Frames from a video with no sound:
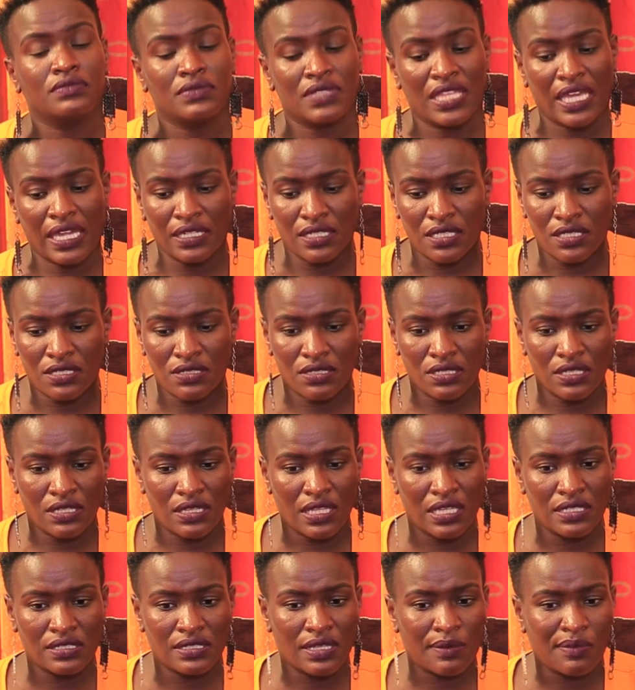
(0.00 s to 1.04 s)
The industry,
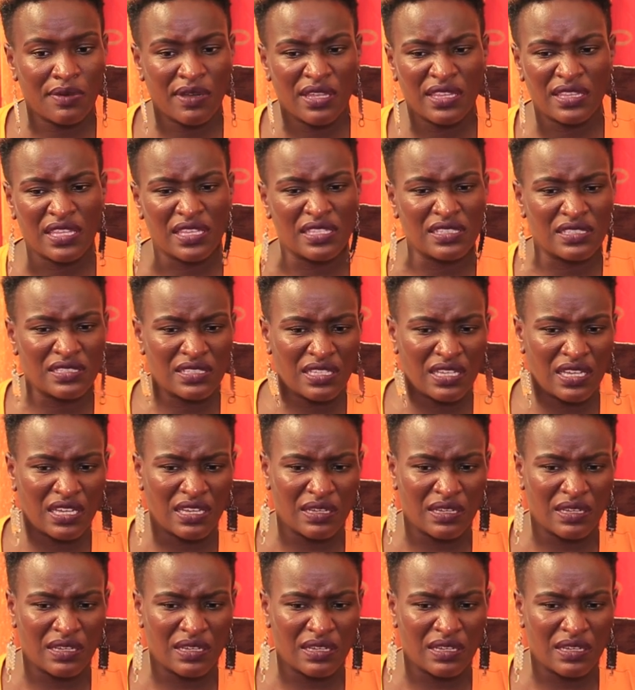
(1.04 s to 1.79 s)
there is number 1, there is